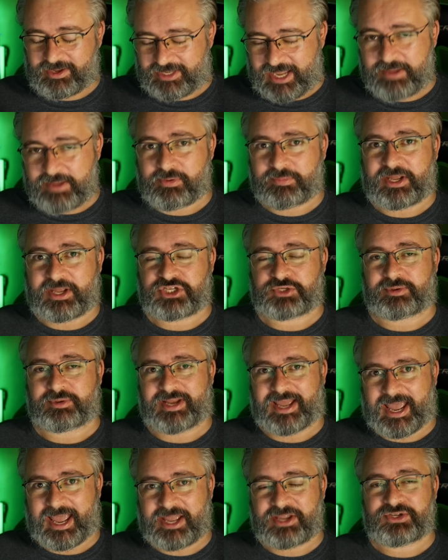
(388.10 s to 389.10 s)
cable
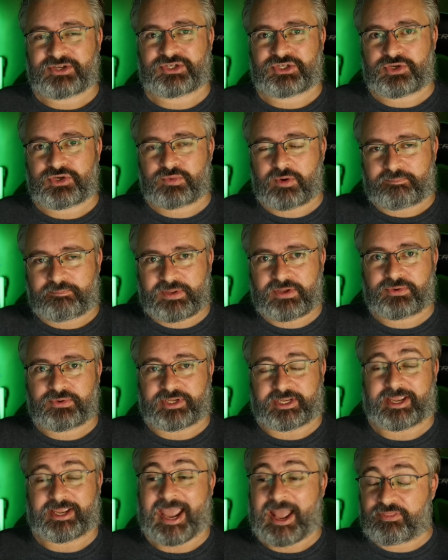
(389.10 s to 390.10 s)
management as you were
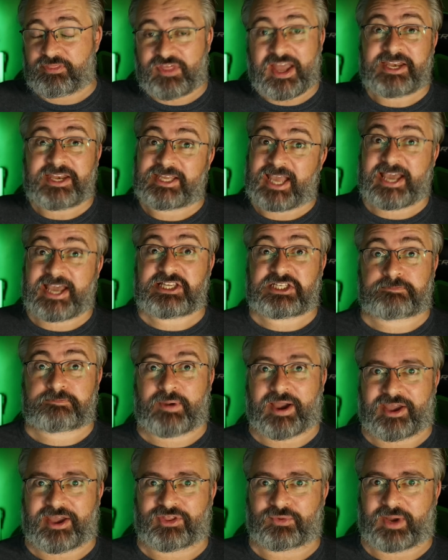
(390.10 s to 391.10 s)
building, and that case,
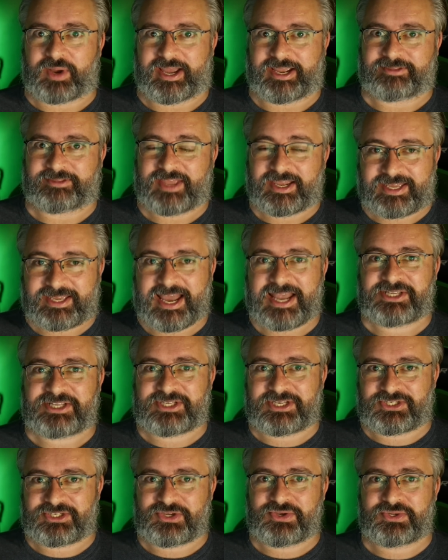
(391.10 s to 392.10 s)
by the way, that
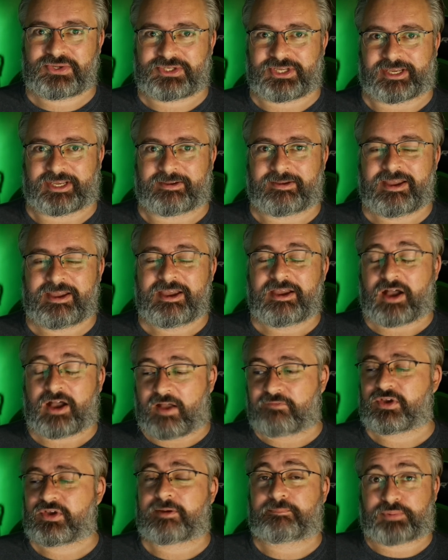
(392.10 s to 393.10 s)
case is using,
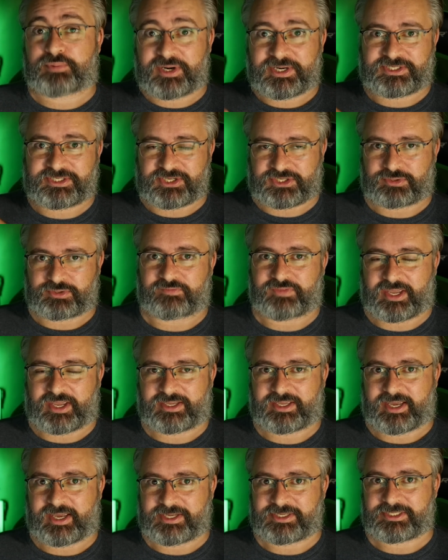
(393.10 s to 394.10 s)
I've got a predecessor of that
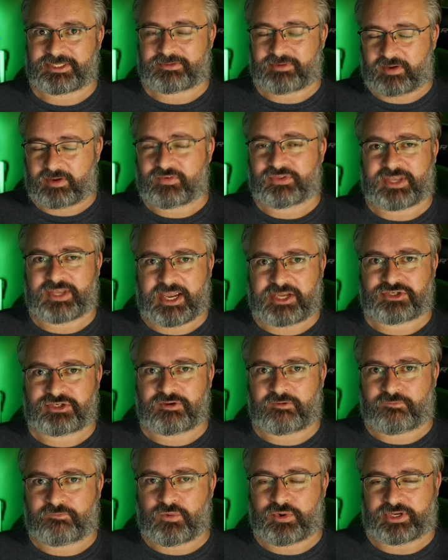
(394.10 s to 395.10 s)
case. I've got the Air
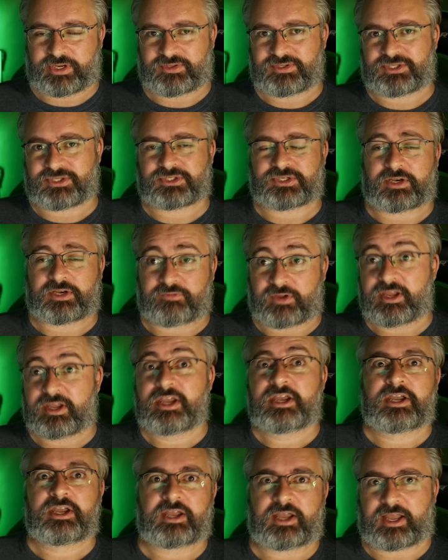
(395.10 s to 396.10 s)
240. This is sort of a,
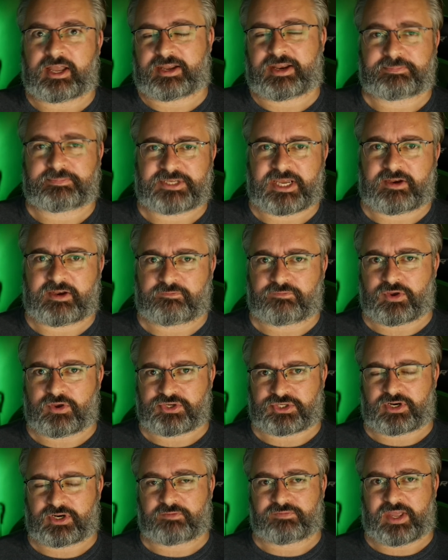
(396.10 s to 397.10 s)
an updated
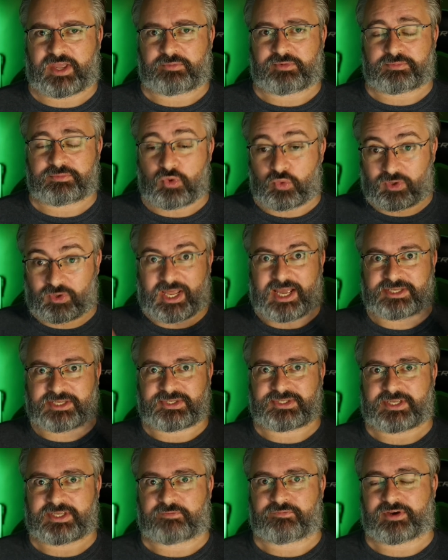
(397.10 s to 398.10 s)
version of that with more glass
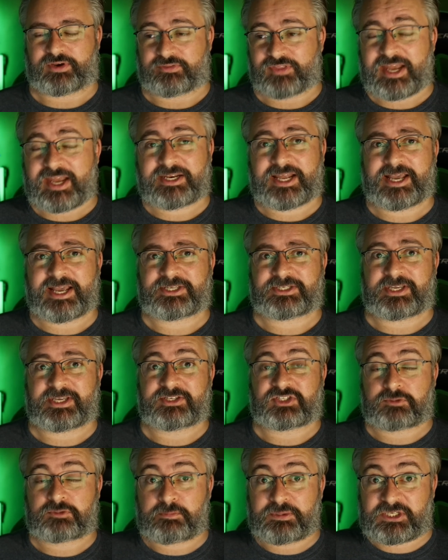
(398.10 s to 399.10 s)
and stuff on it. That case
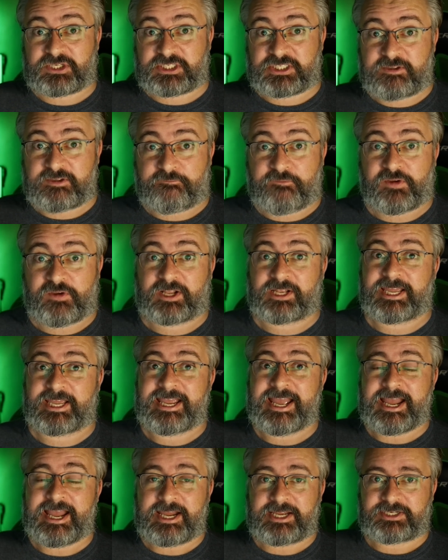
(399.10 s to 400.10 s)
is
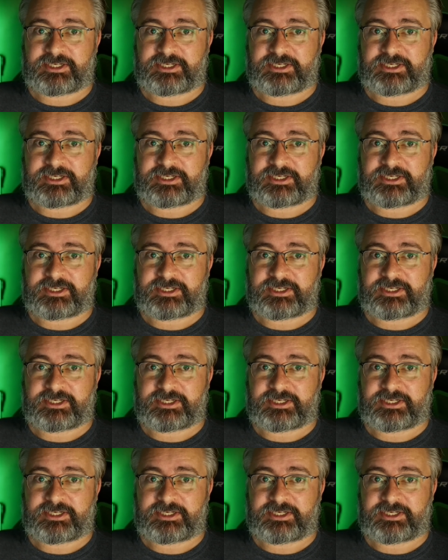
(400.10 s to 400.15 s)
specifically